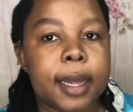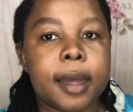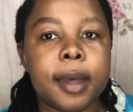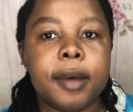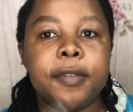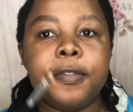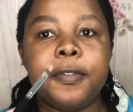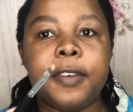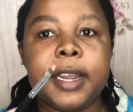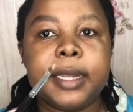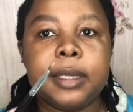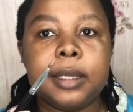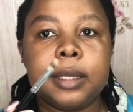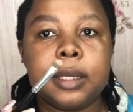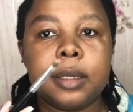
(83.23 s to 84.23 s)
a flat
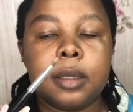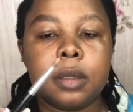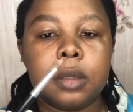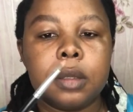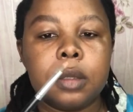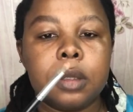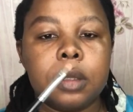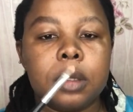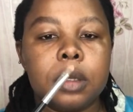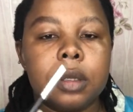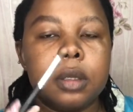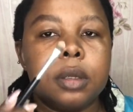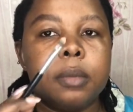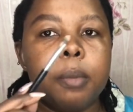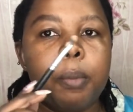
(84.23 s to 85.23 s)

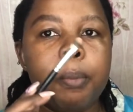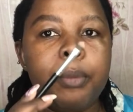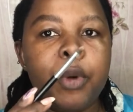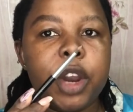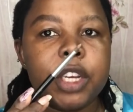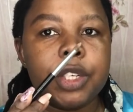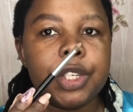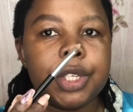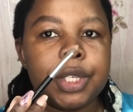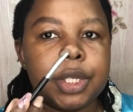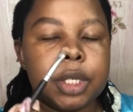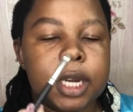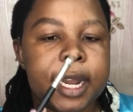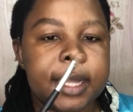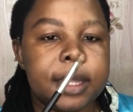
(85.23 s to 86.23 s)
brush
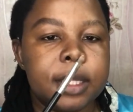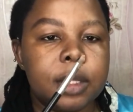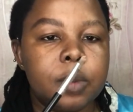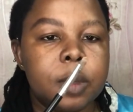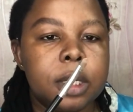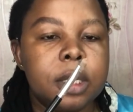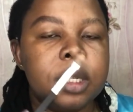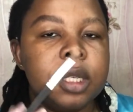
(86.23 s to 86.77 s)
like this one,